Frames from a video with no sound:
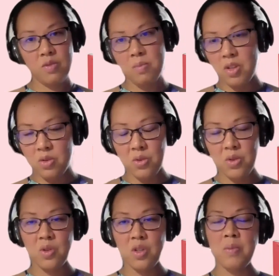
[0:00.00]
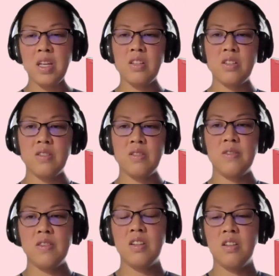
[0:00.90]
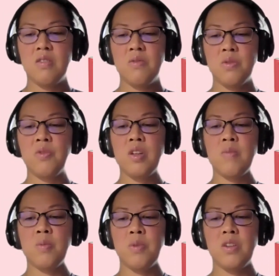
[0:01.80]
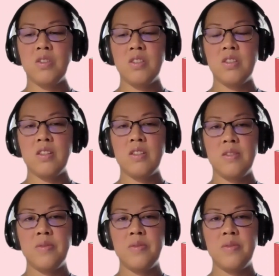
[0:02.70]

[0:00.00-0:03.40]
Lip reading: months or so, depends, for them to process it.